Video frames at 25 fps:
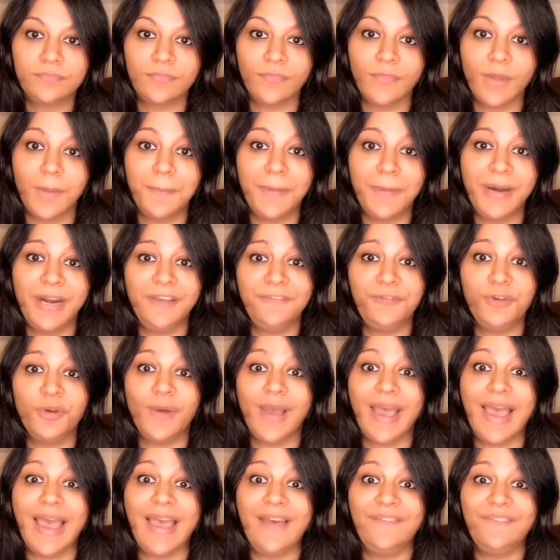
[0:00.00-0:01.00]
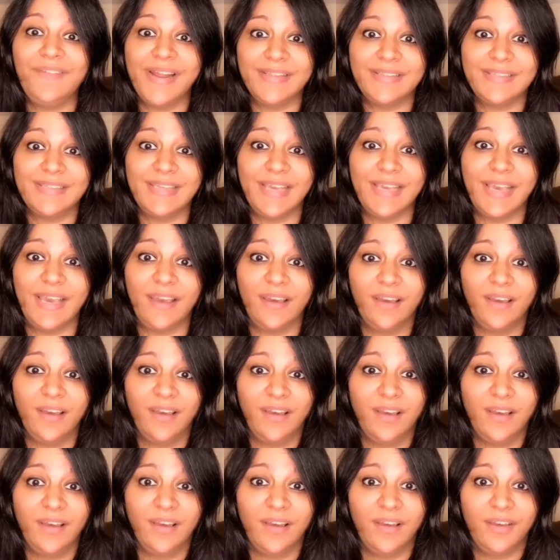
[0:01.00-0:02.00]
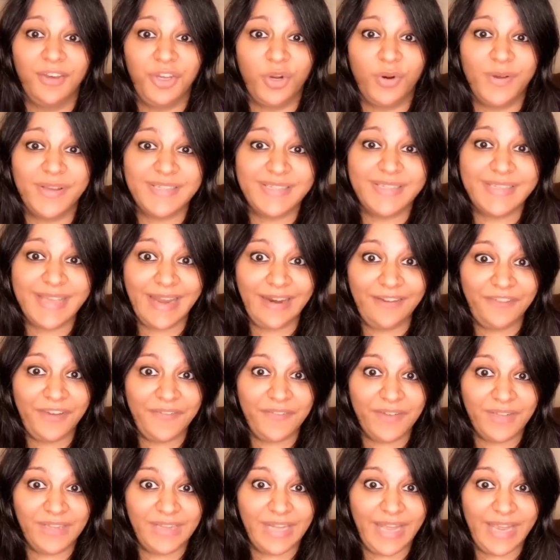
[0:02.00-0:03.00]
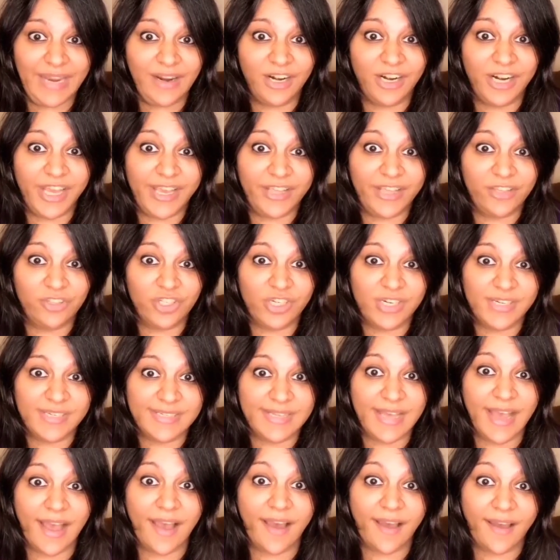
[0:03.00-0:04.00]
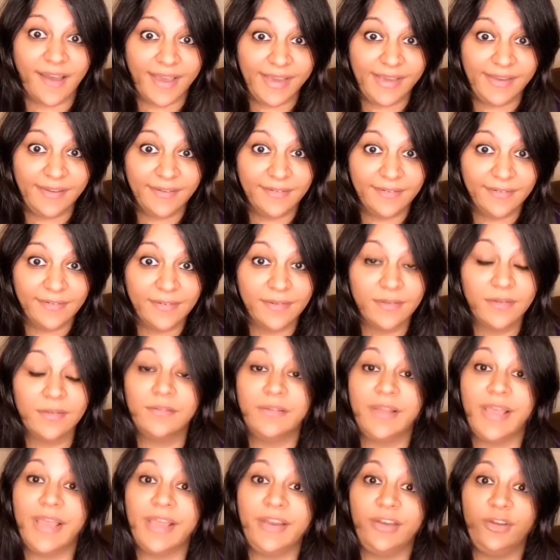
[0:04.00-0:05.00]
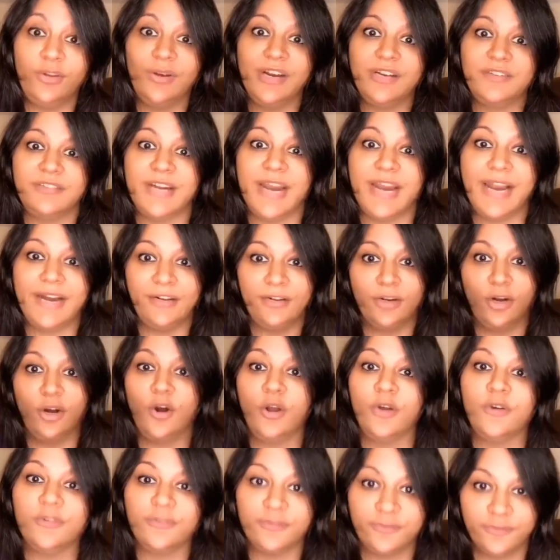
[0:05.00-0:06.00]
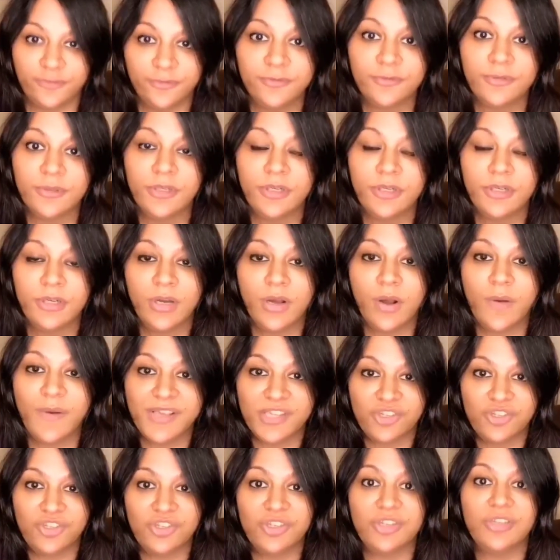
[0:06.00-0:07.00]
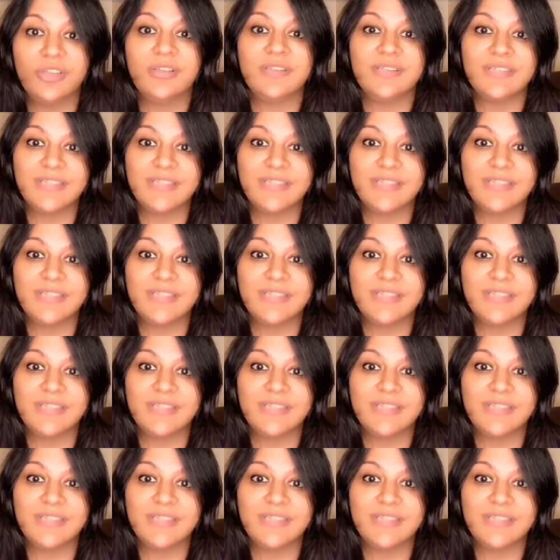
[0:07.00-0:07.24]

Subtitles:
But if you have, let's say, you know, a selfie with like a dangerous guy, then you'll attract a lot of questions,